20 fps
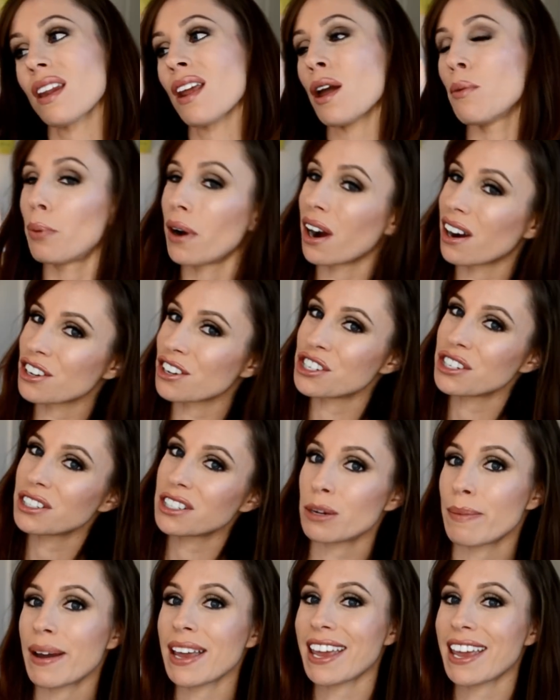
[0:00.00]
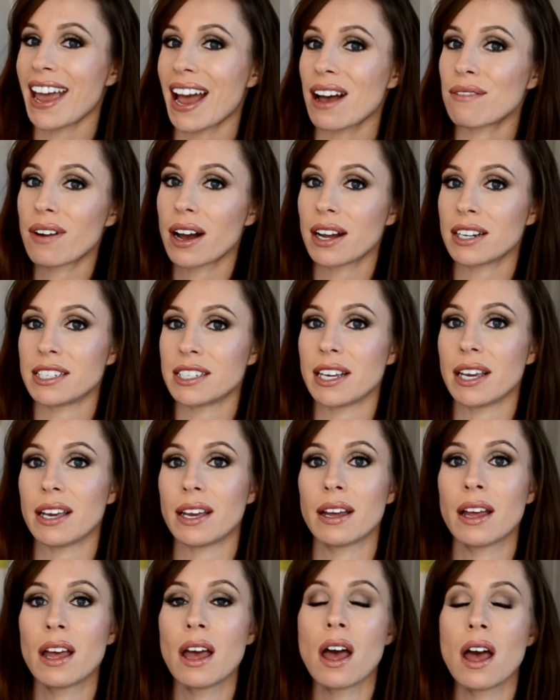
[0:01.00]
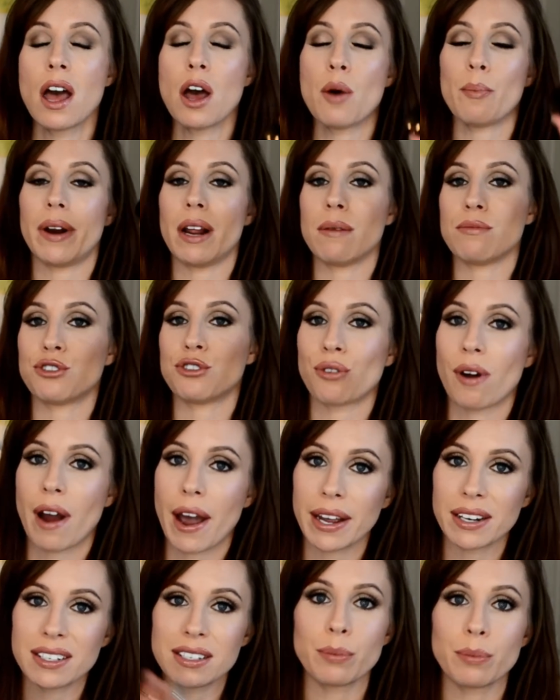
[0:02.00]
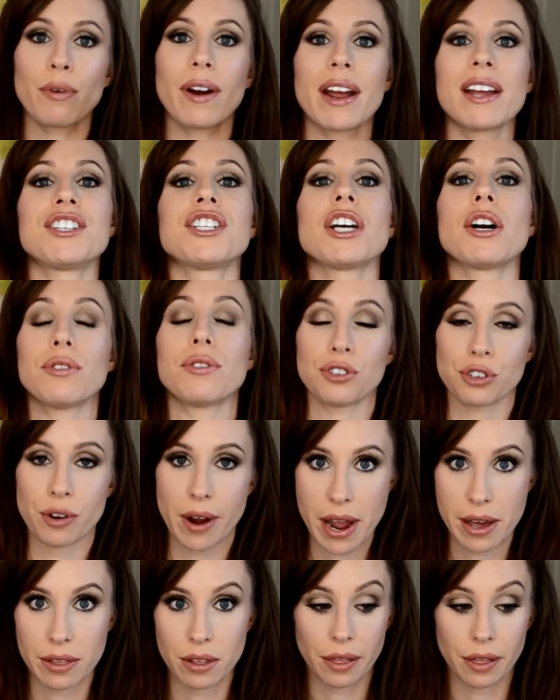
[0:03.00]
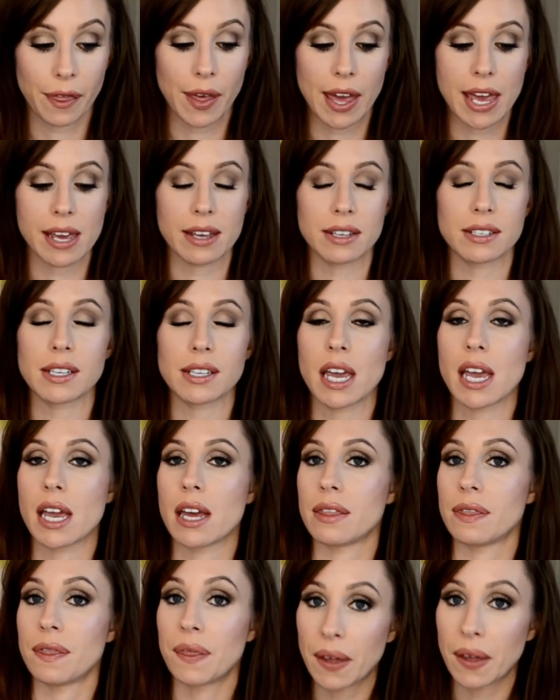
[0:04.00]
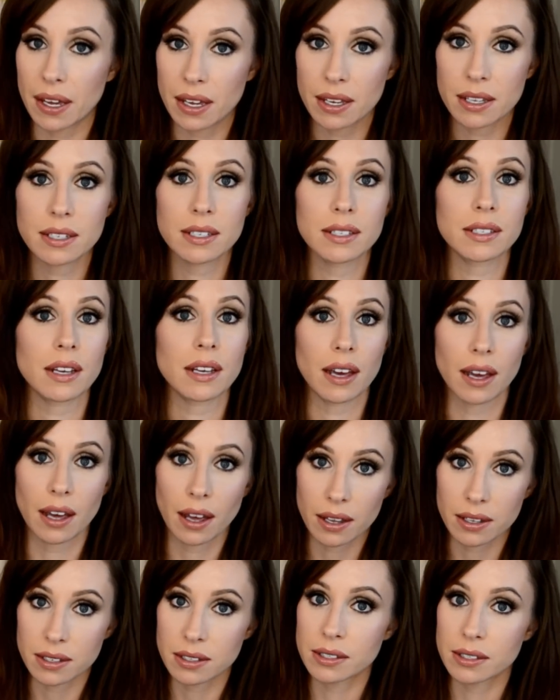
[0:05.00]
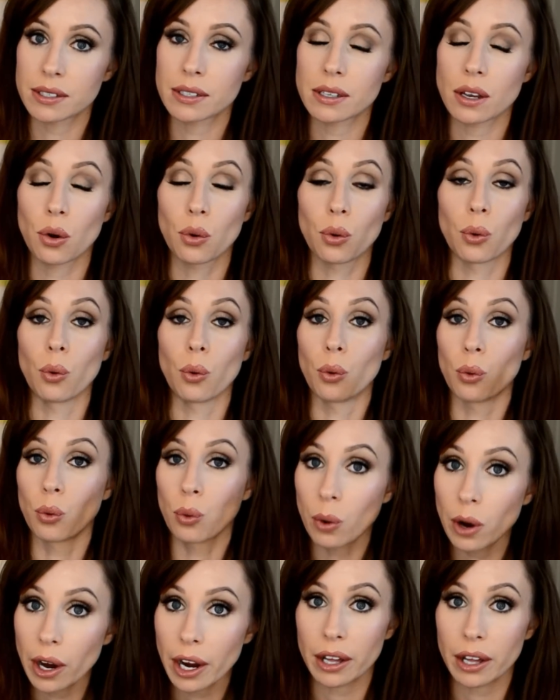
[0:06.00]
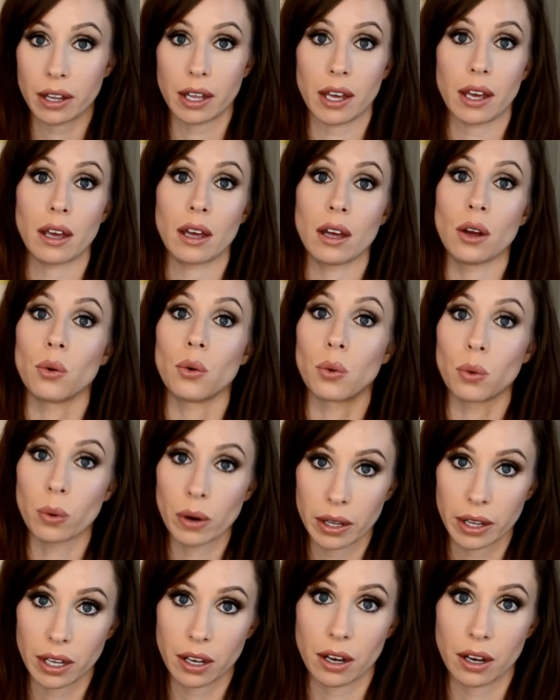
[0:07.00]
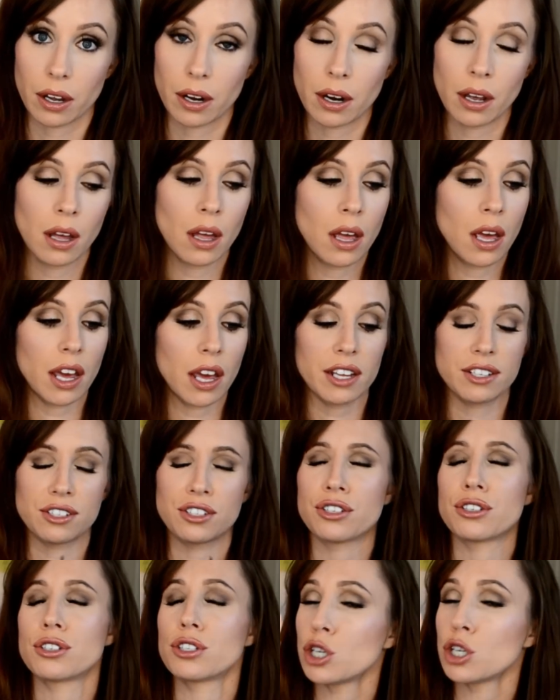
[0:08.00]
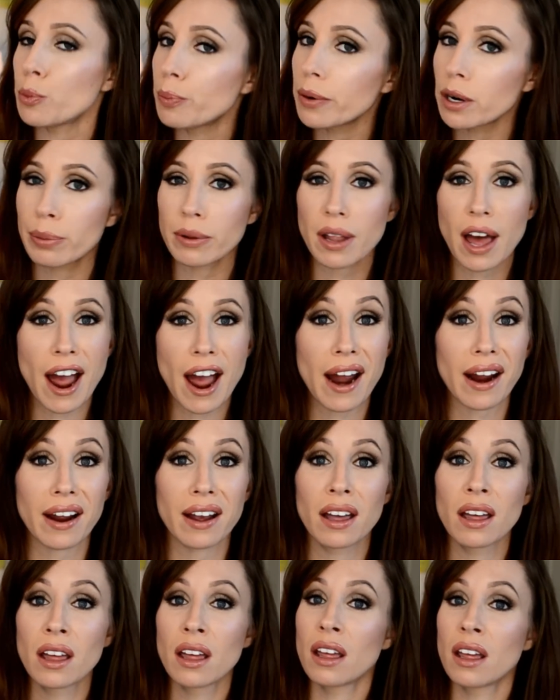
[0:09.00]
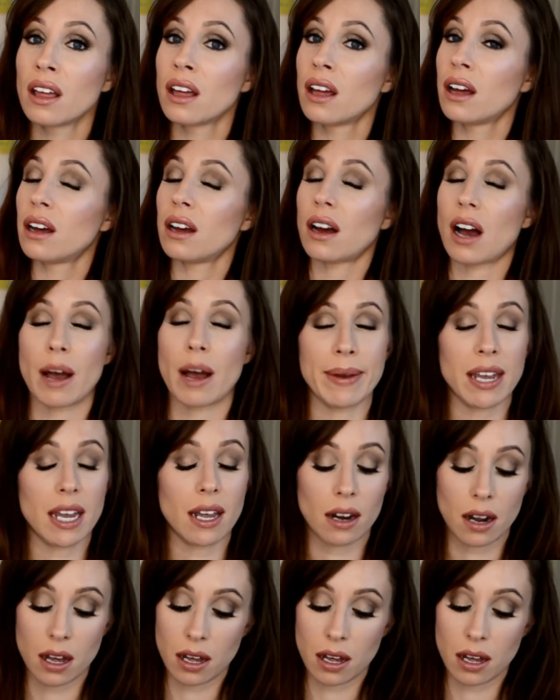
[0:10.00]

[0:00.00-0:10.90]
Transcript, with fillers: I'm partial to my Kat Von D, but I'm trying to branch out and try other things. And this is really, really good. It's super black. I mean,